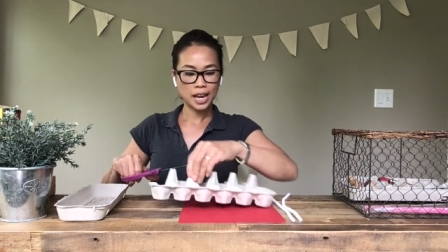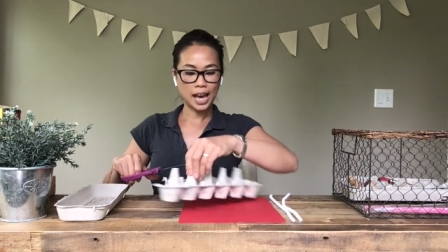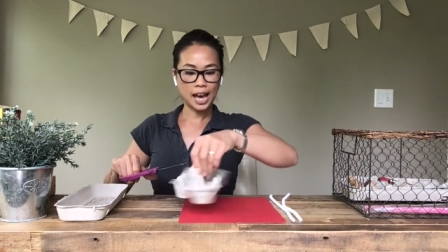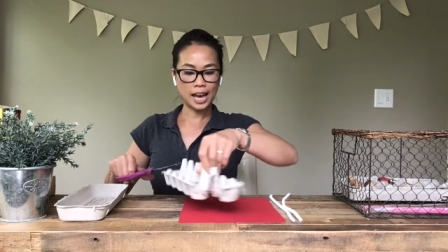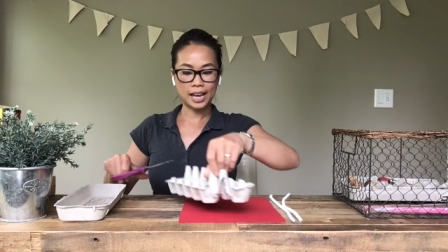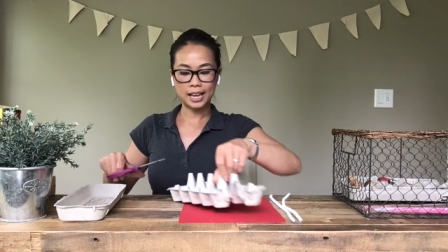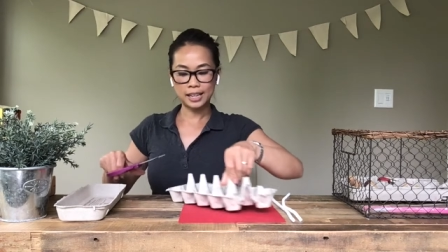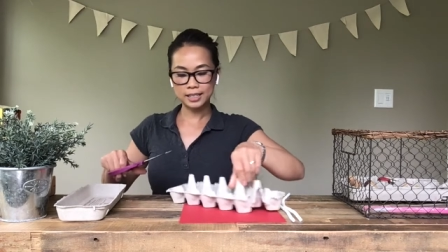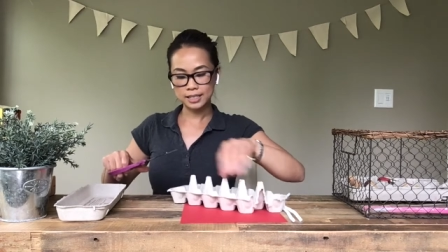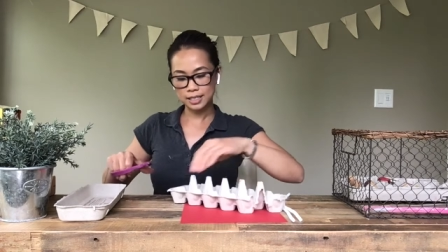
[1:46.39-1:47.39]

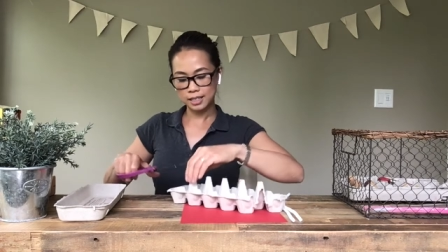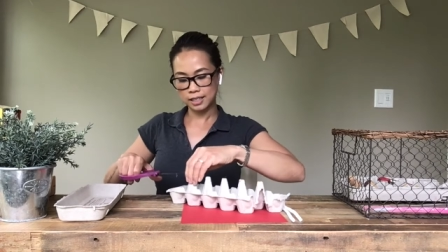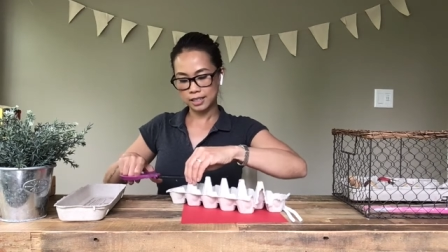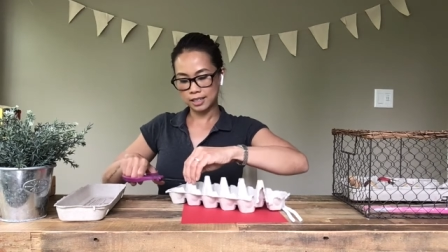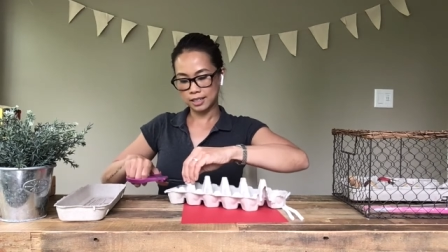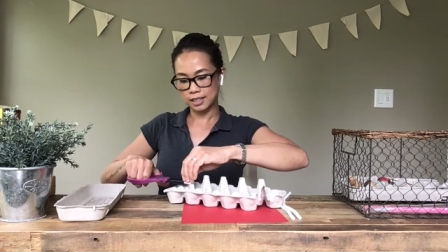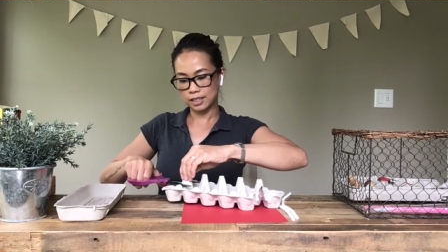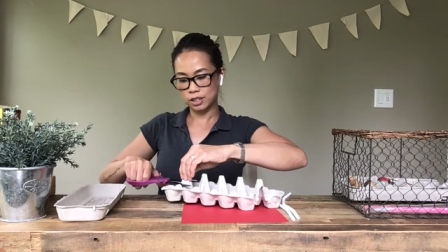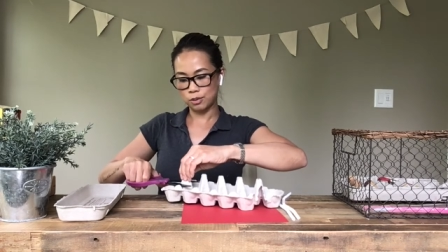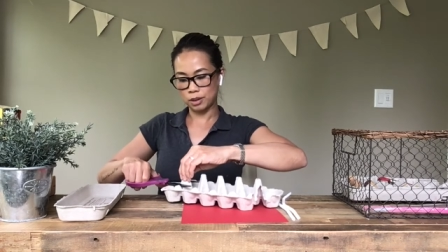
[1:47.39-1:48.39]
And
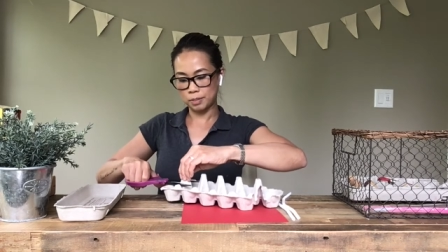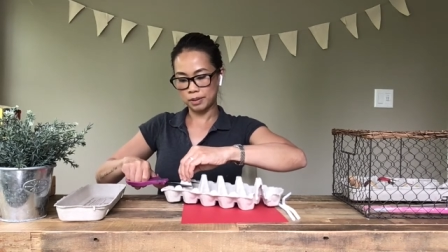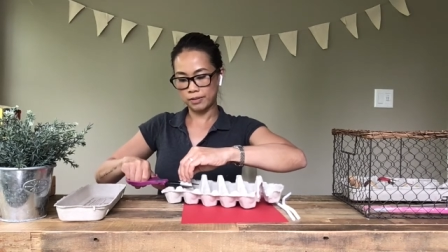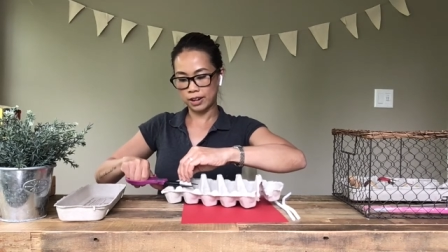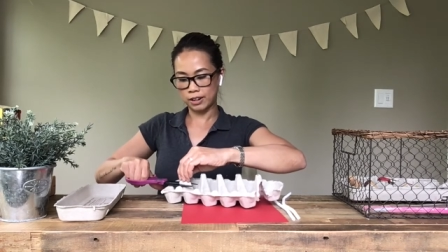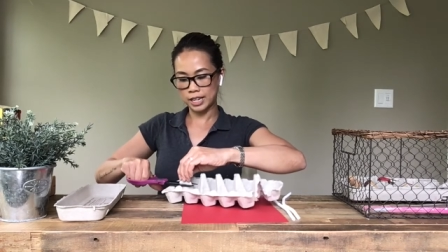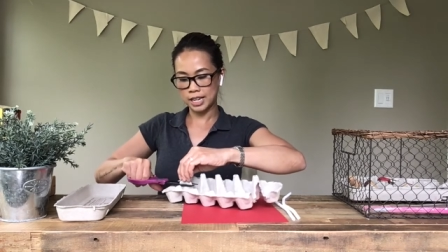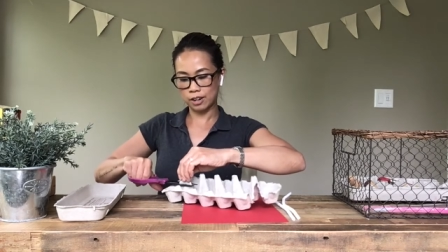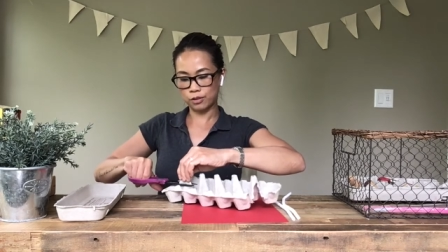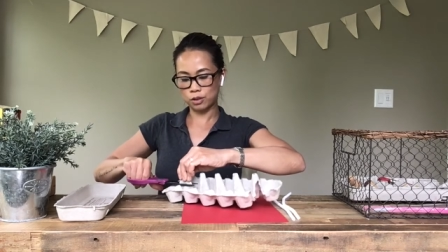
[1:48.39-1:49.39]
you want to be very
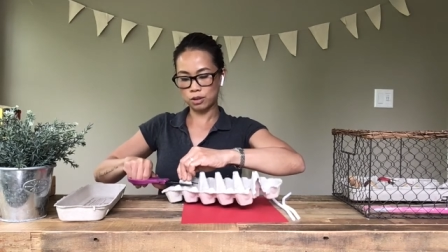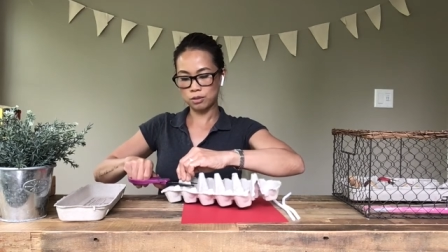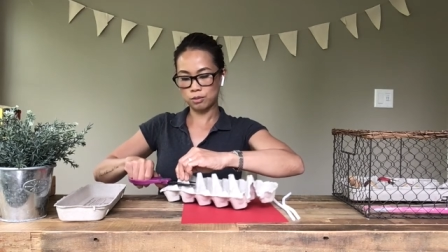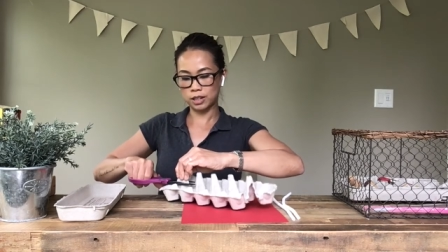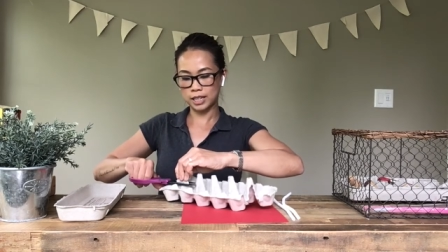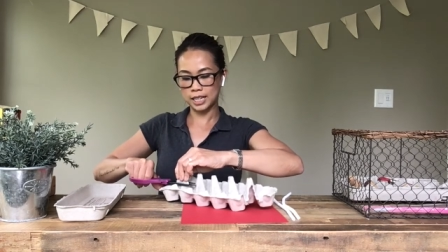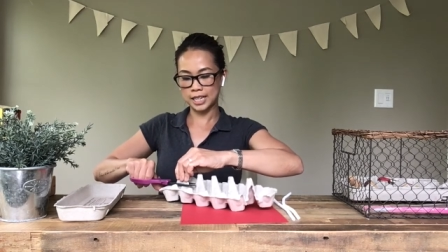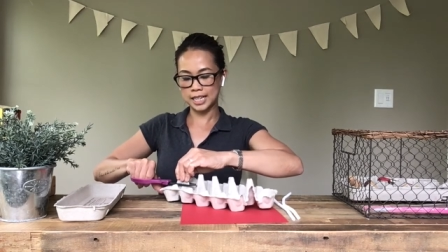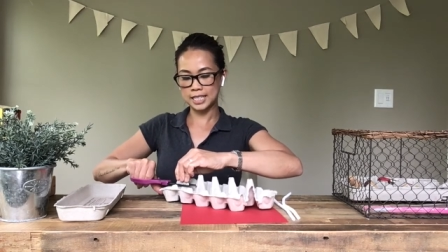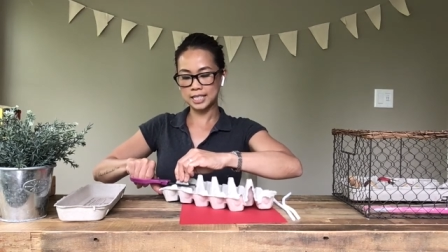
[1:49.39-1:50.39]
careful, working
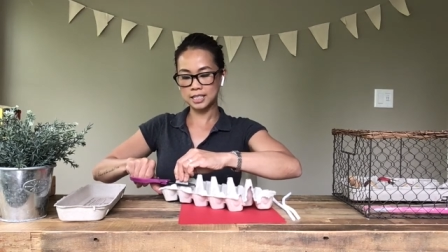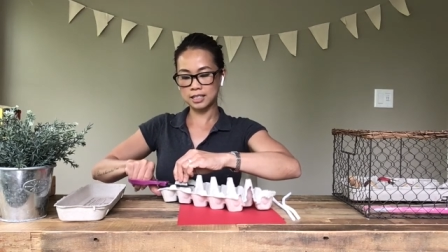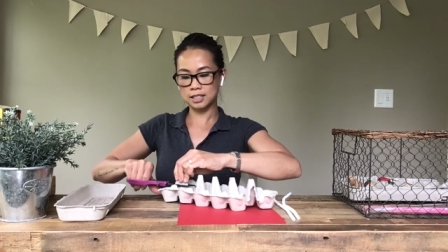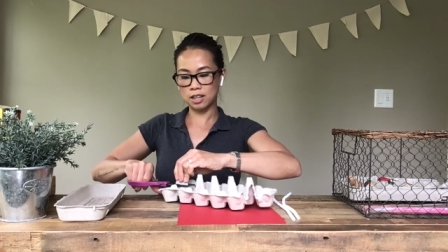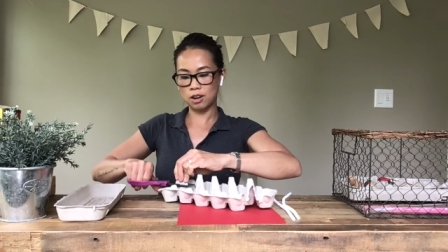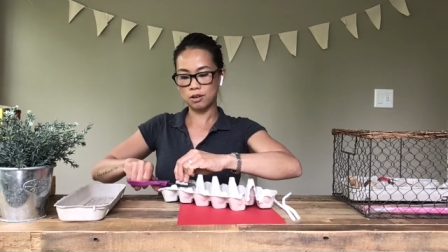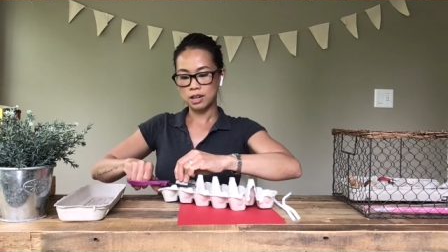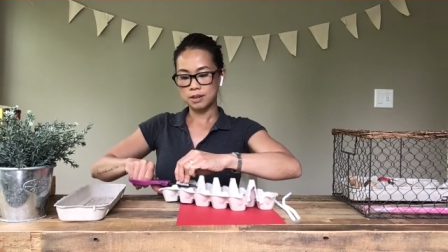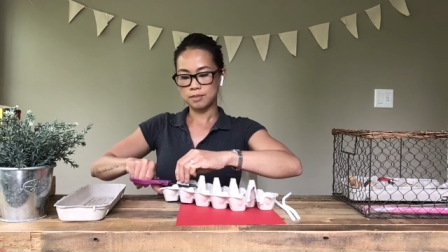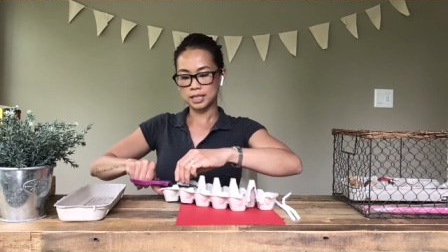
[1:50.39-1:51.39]
nice and slow.
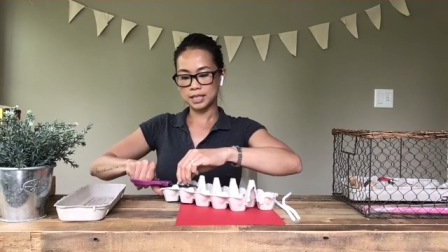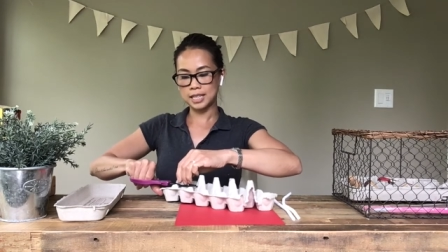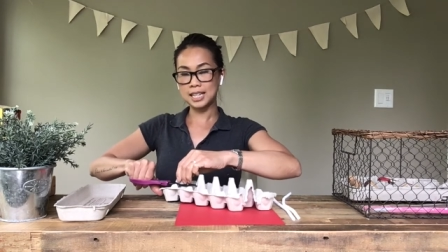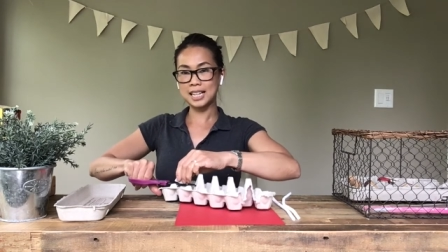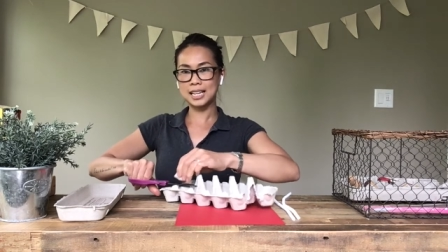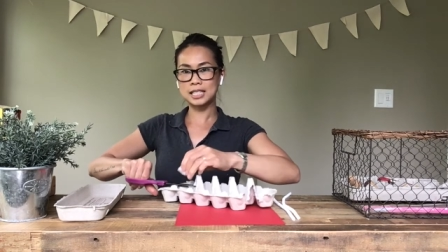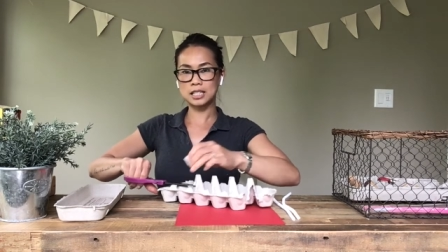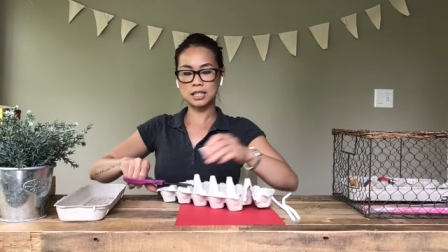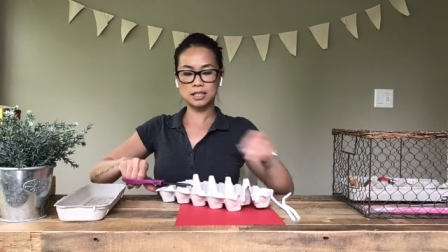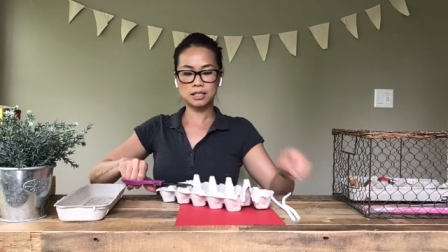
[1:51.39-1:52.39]
Miss Lynn has
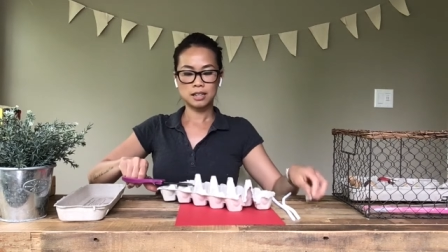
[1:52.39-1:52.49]
these